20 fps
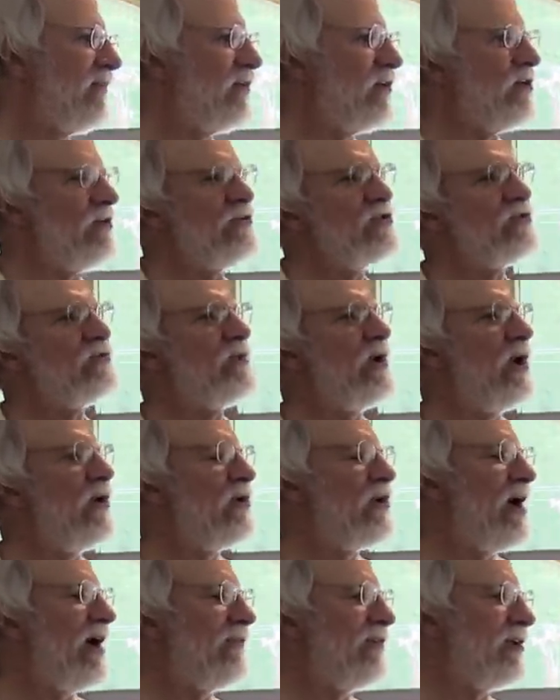use row
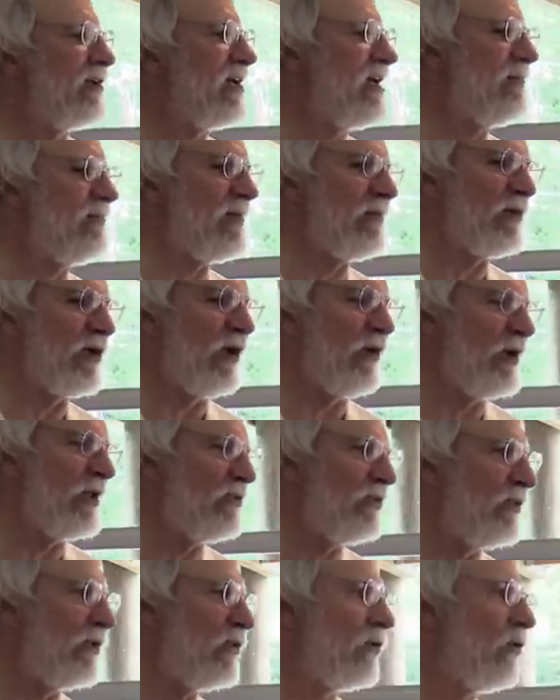cover to keep them going
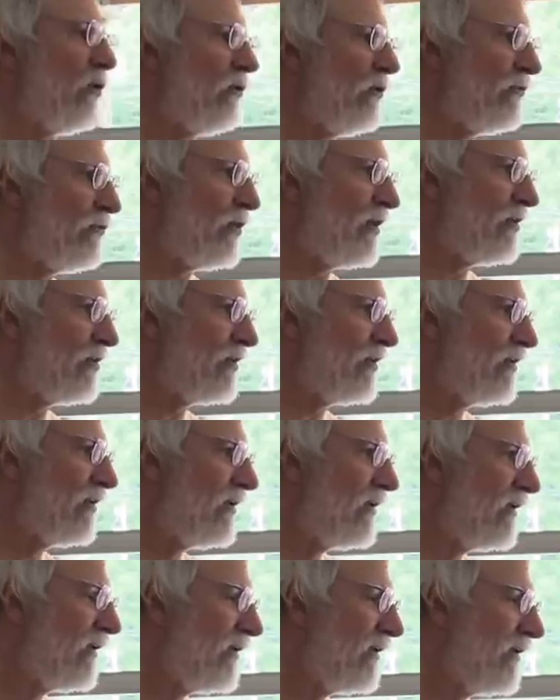through the cold of winter,
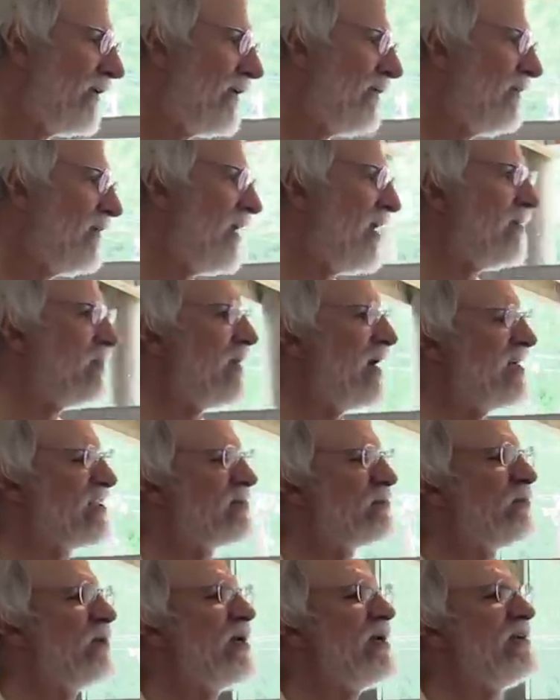and by
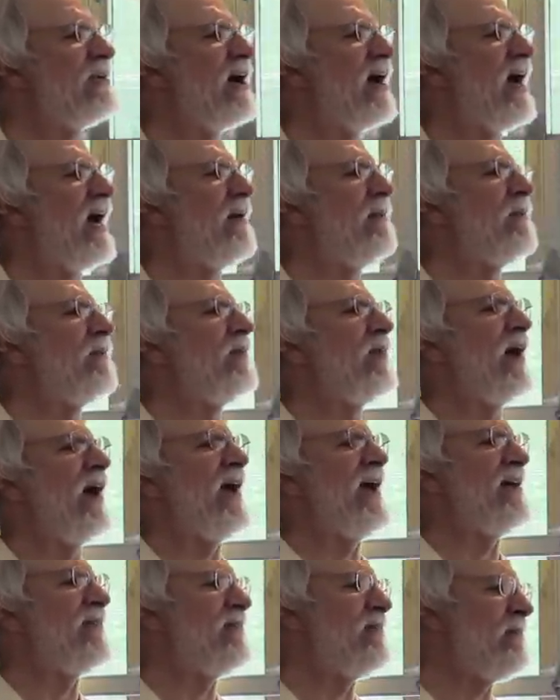springtime, I
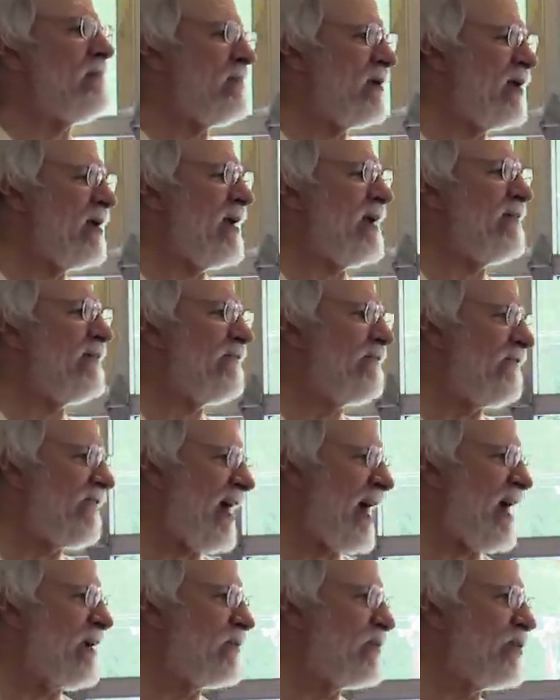have big
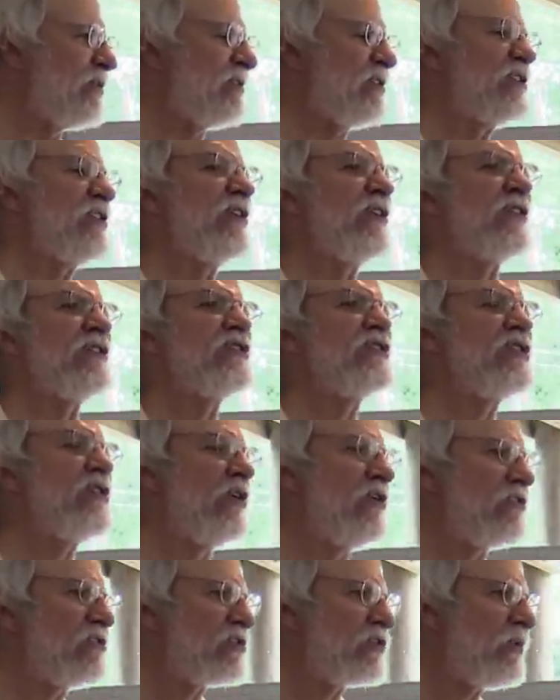fat roots that are
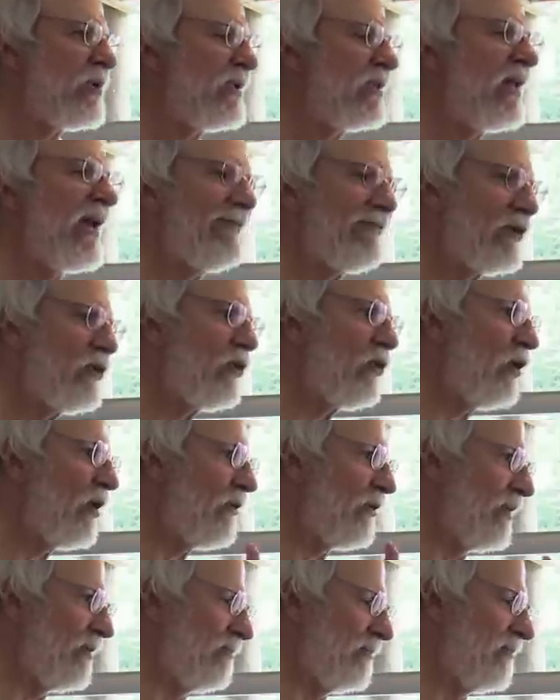so sweet. They have a
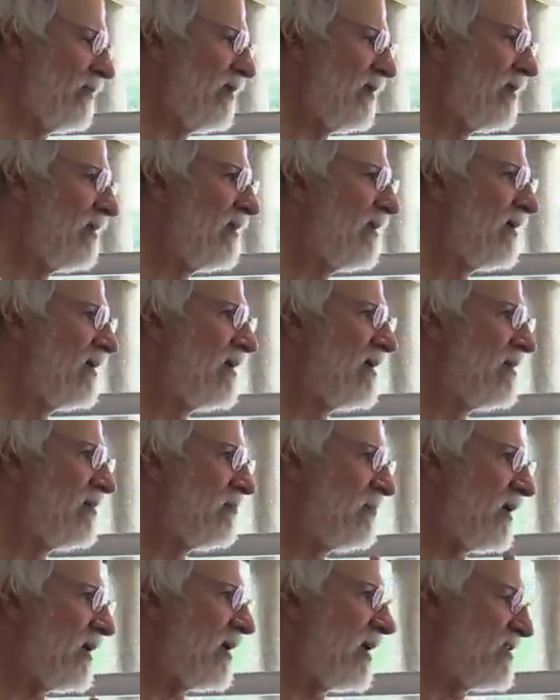core in them
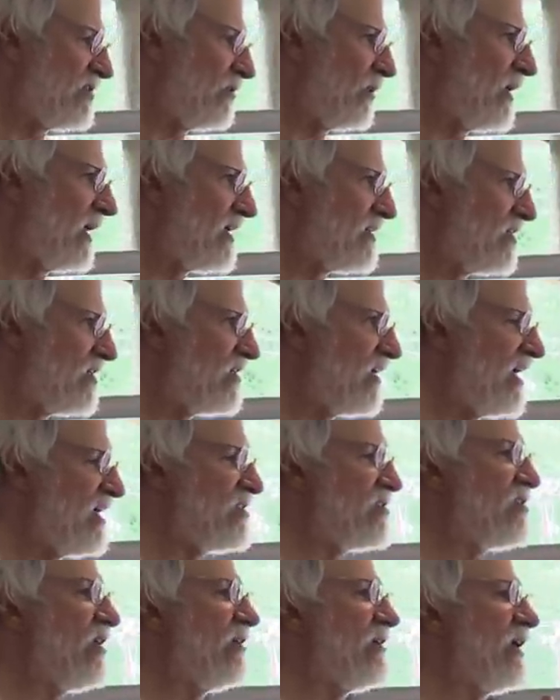because as the days
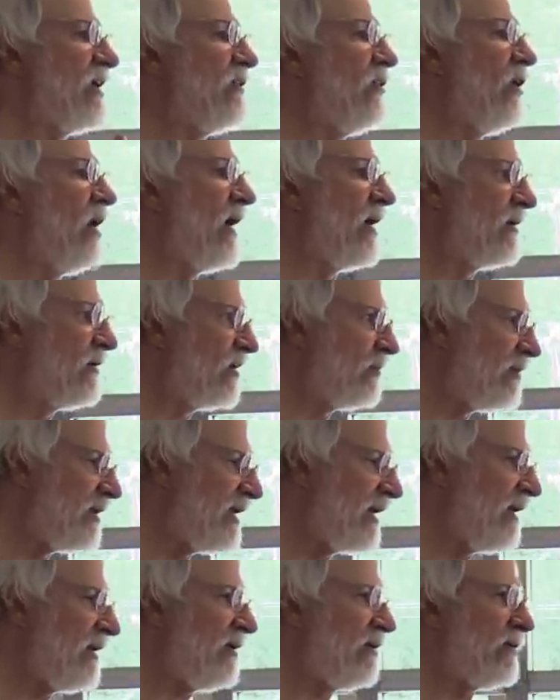start to get longer, they're
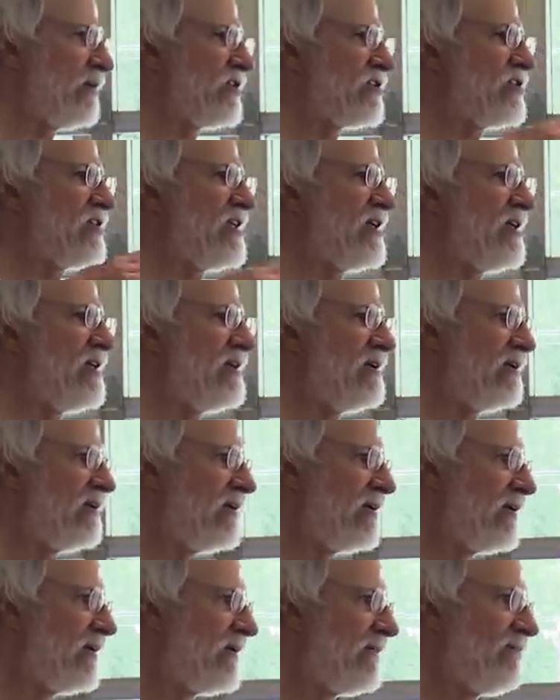beginning to go to seed,
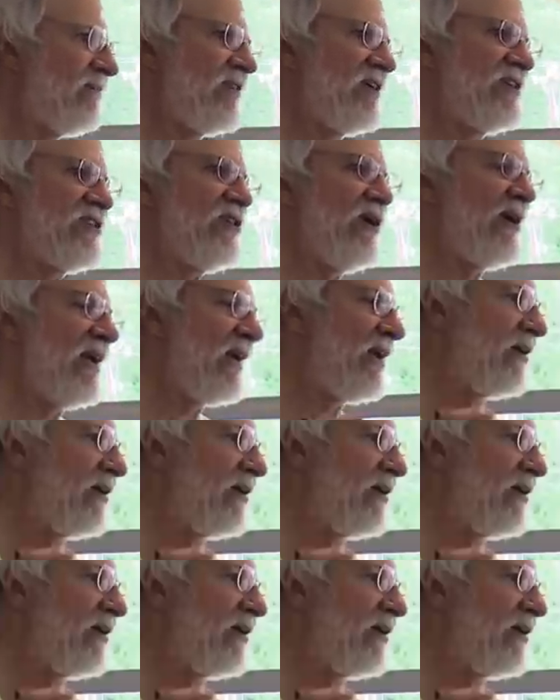and so I got to